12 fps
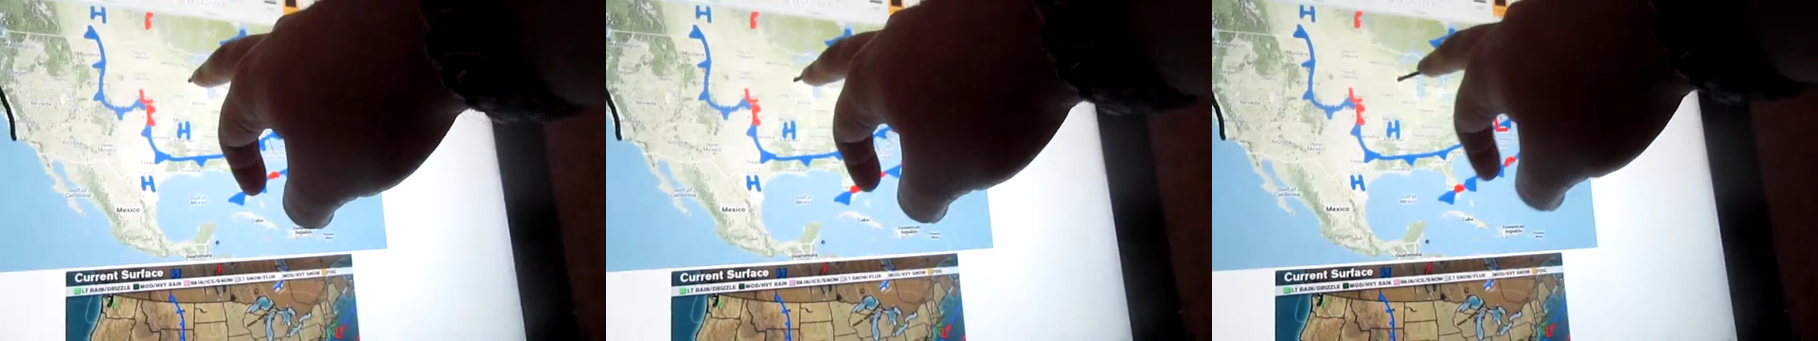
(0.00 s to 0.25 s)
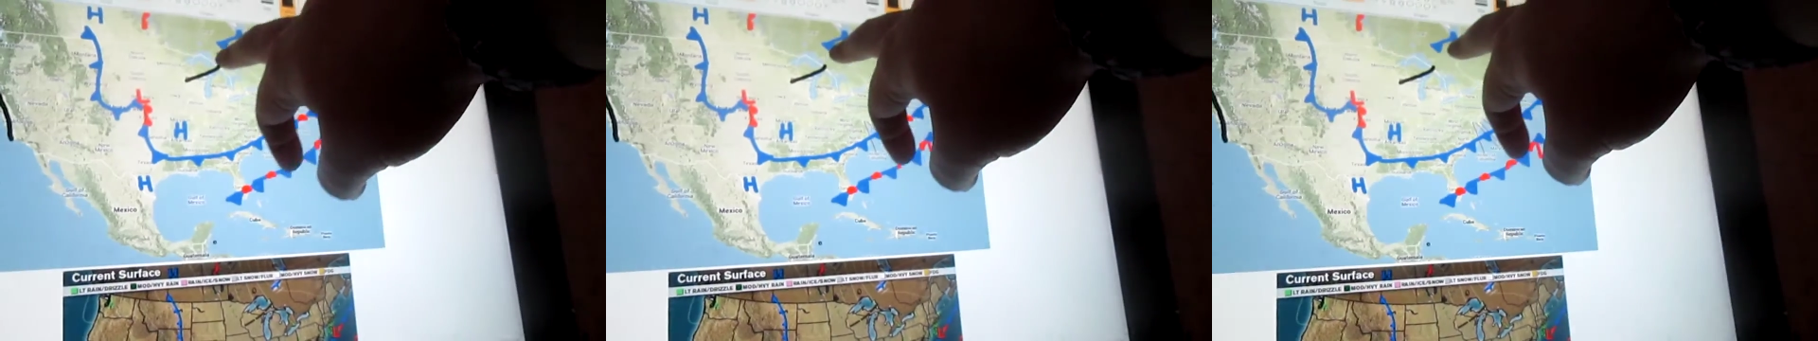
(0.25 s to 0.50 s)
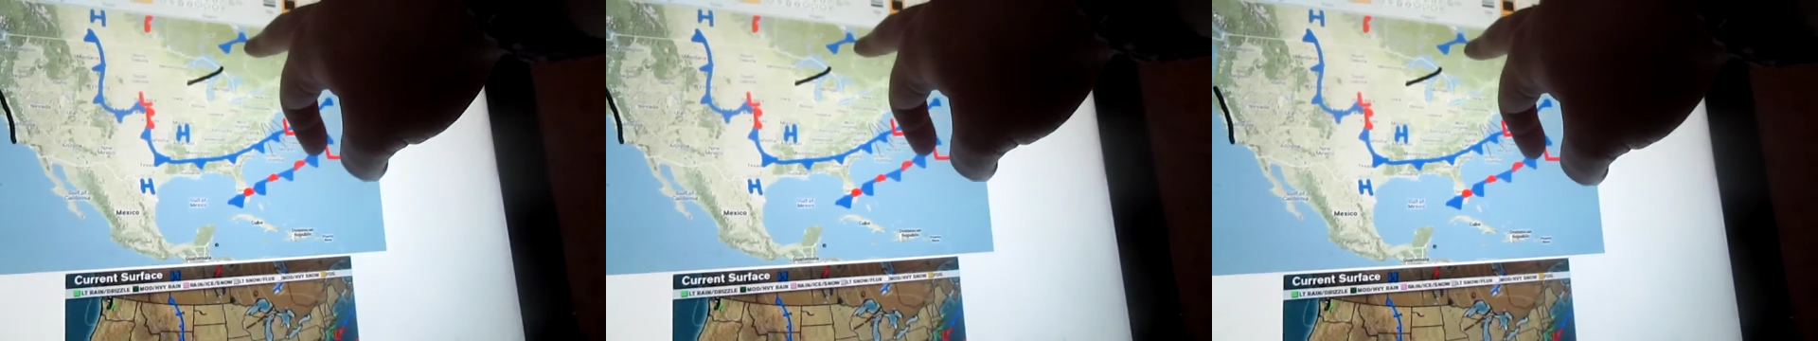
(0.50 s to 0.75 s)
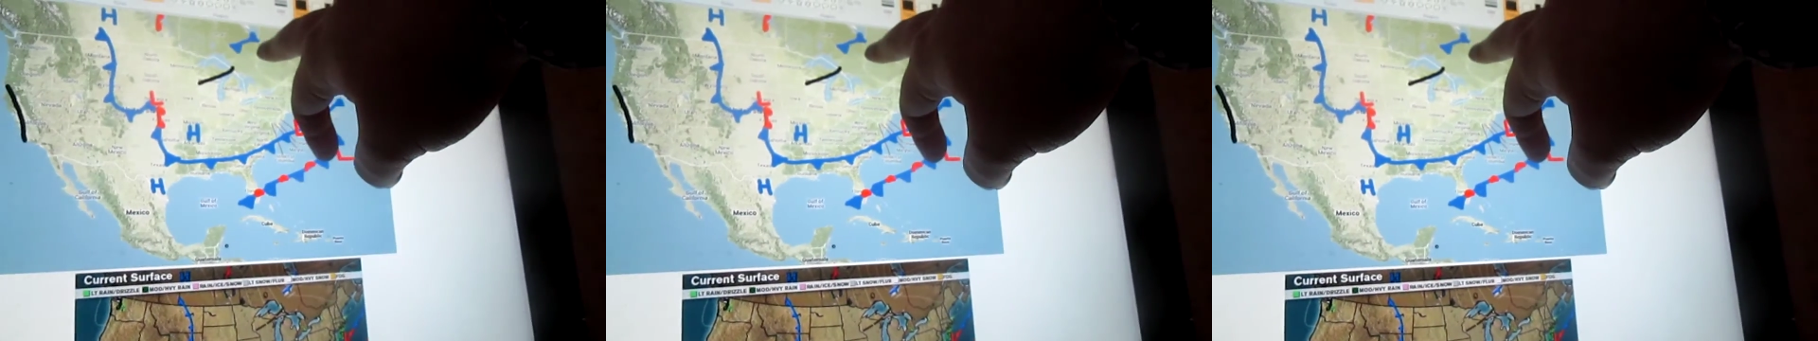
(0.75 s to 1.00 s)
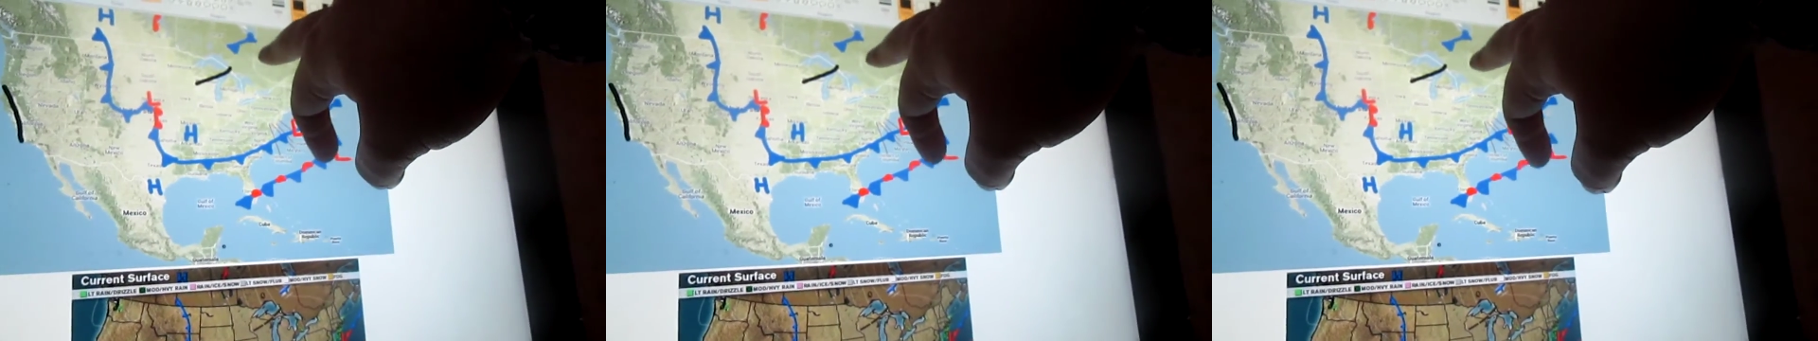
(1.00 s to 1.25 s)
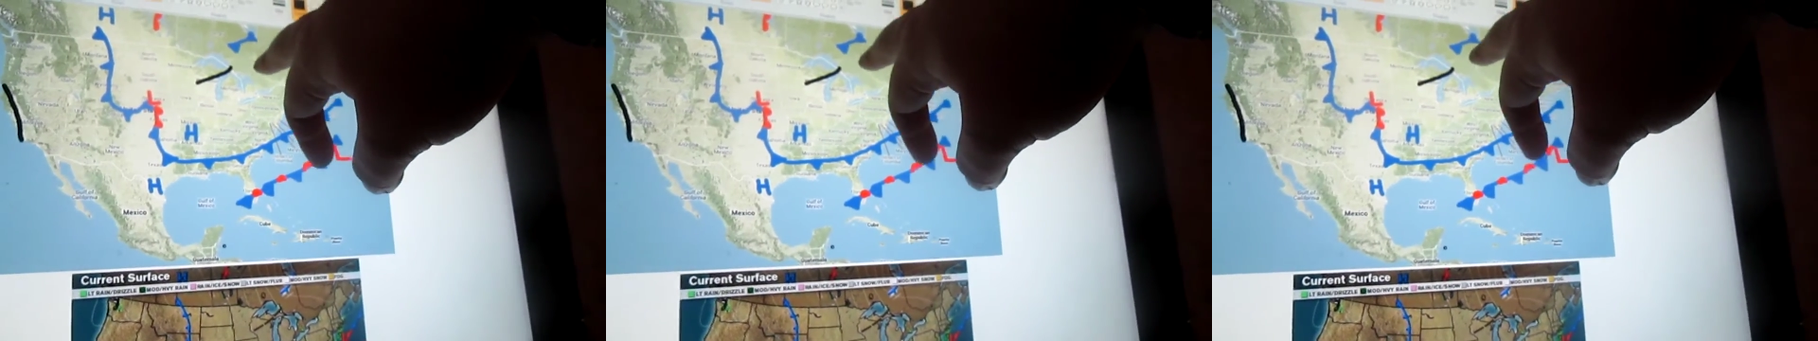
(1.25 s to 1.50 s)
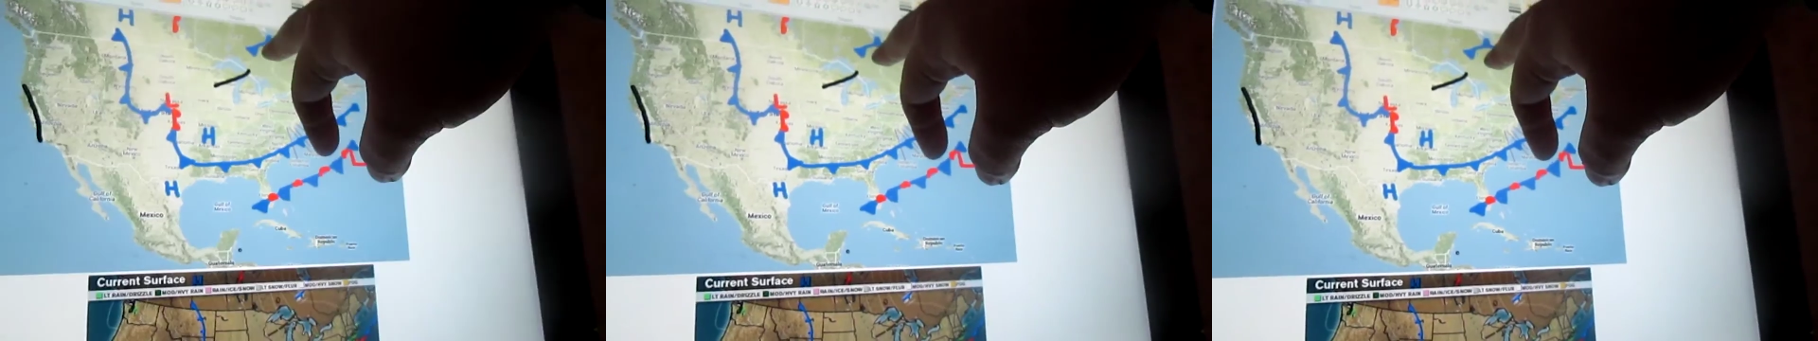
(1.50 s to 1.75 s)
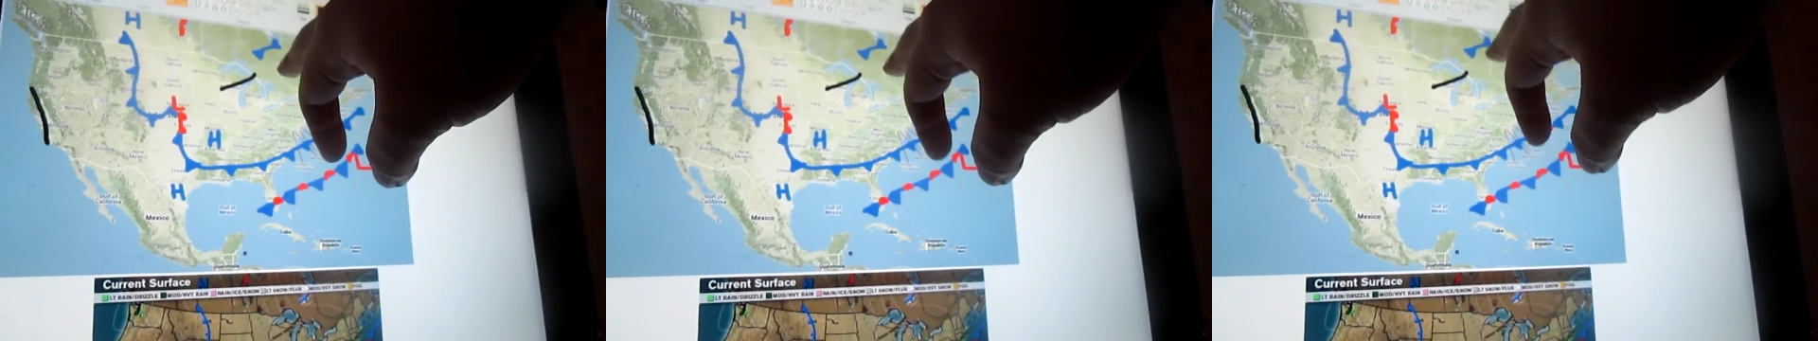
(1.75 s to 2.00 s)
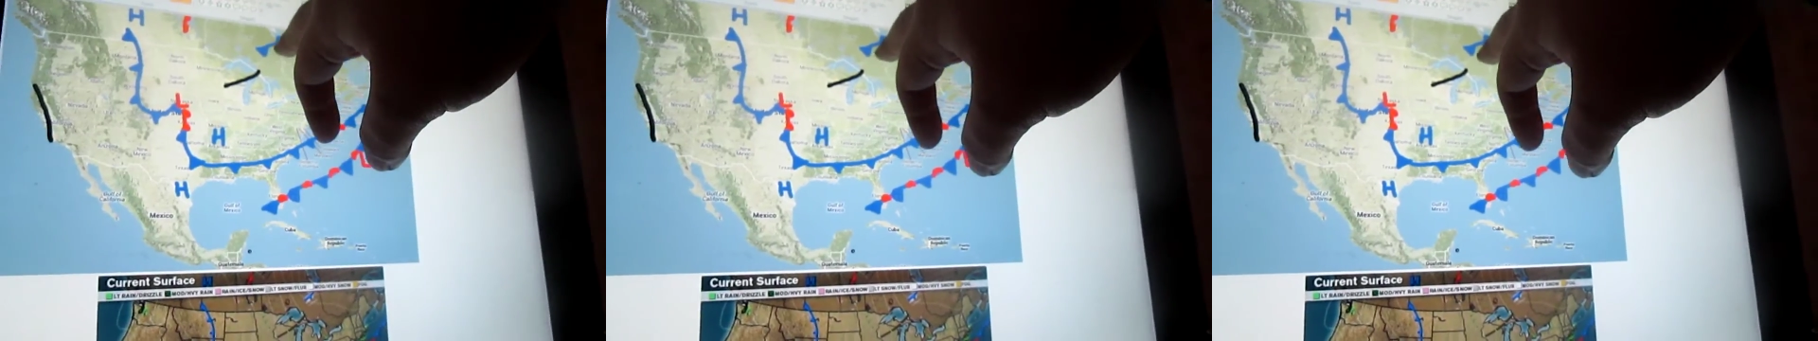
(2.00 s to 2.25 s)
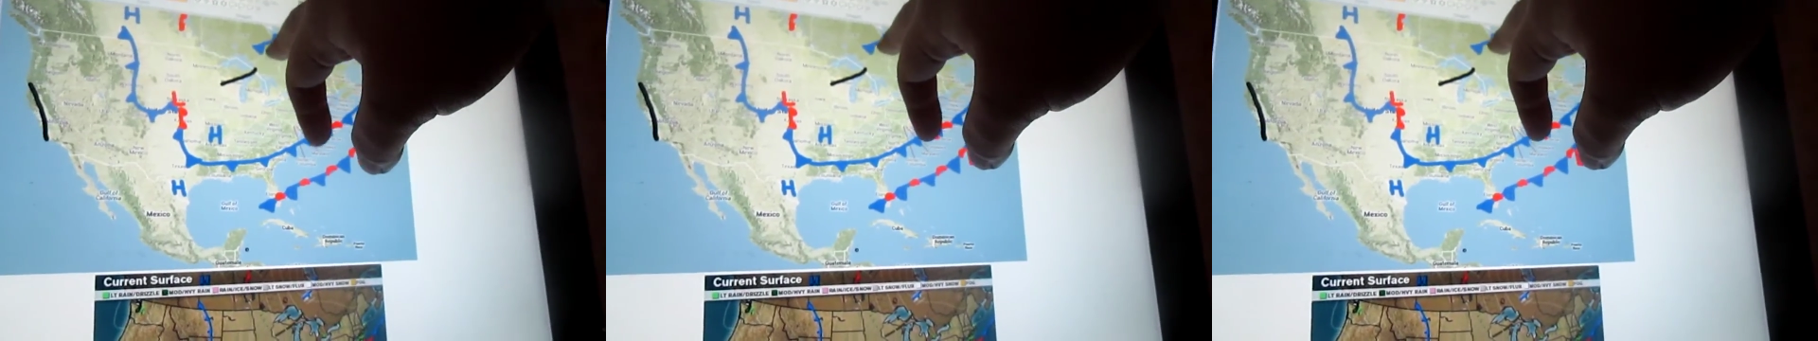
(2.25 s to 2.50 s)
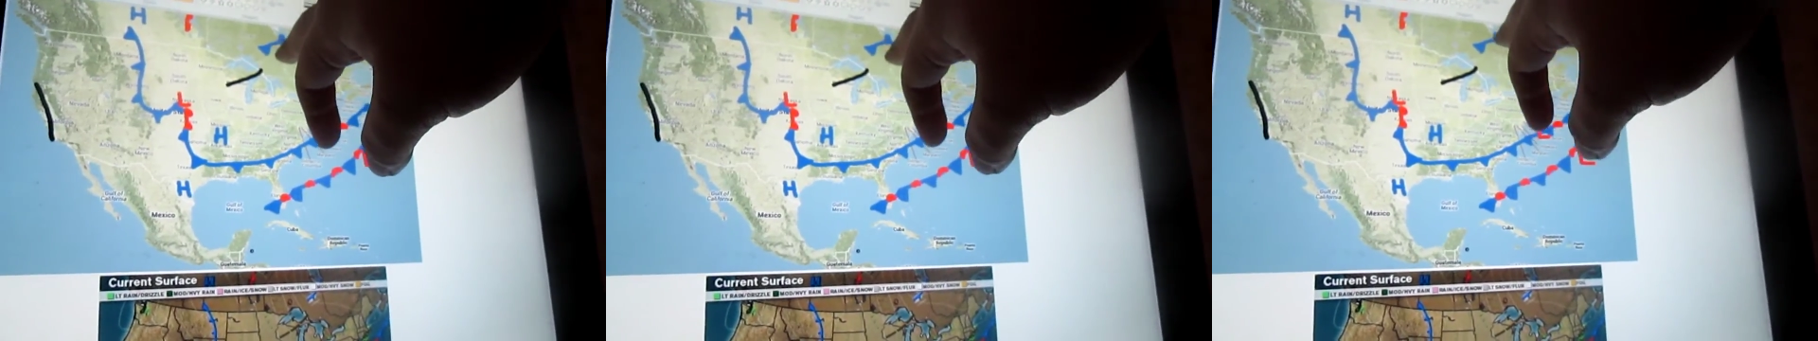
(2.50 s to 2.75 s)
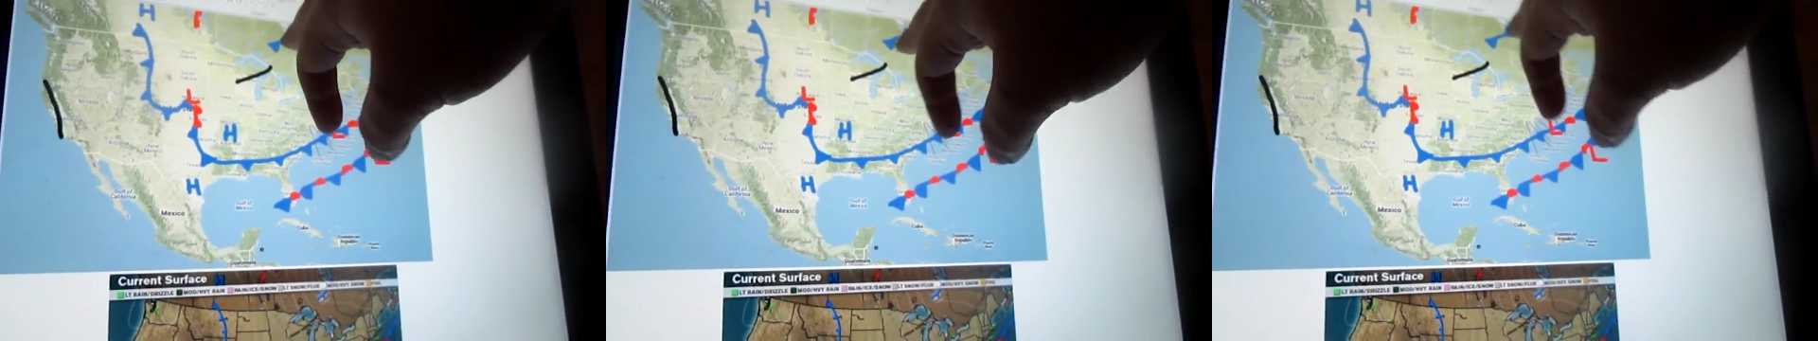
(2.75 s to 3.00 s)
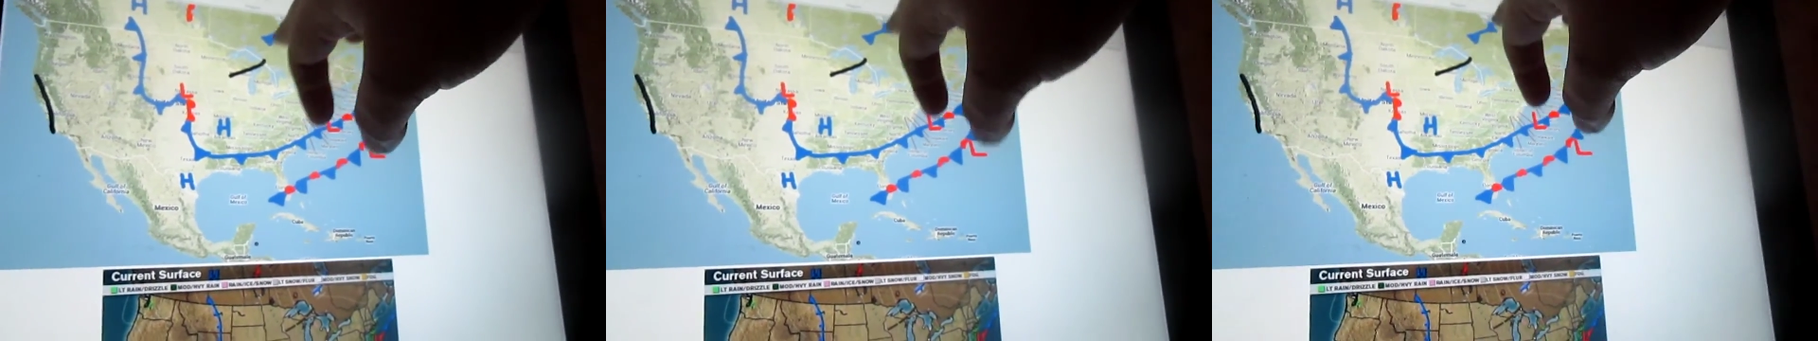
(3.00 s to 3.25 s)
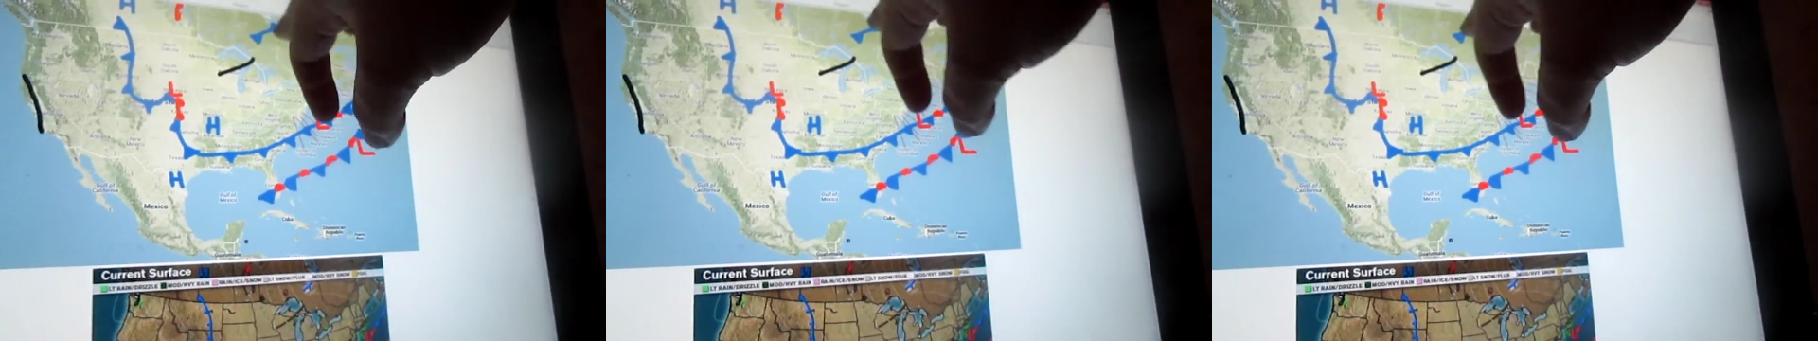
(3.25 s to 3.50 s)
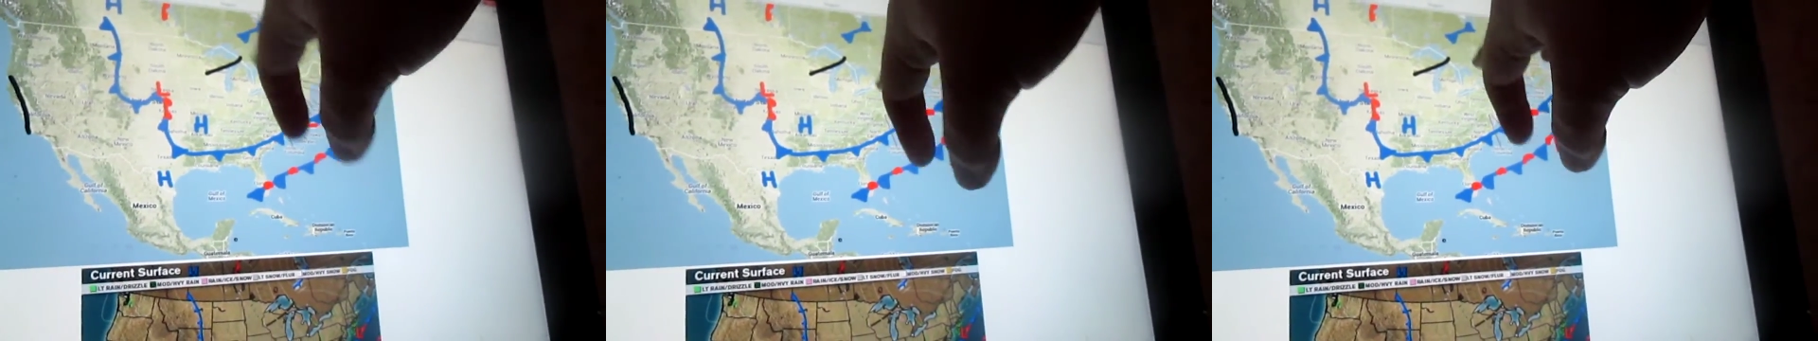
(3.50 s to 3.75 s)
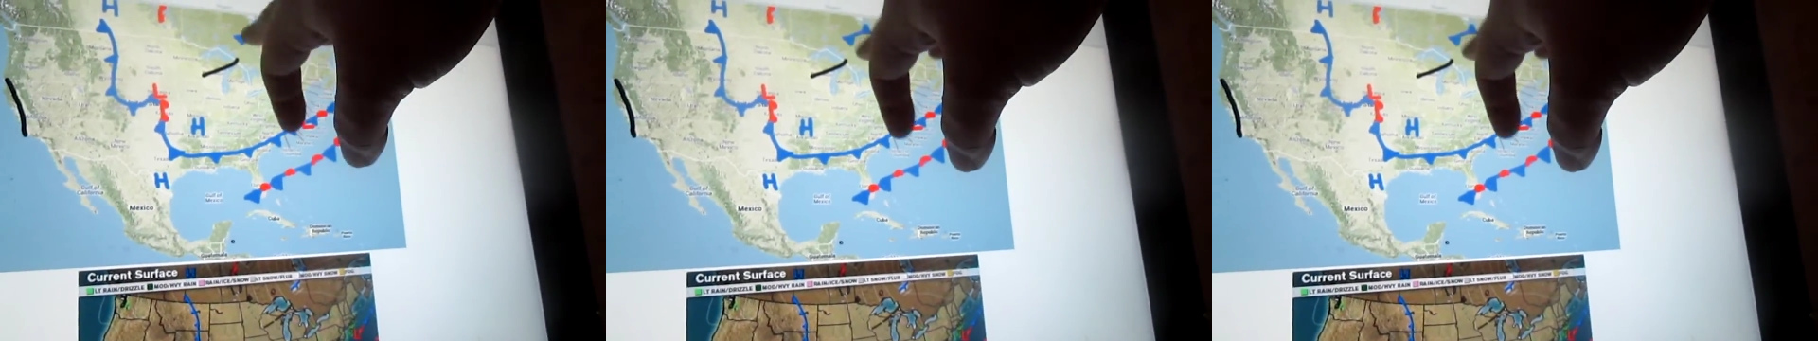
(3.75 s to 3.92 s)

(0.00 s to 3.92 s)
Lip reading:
Nobody's mouth can be seen.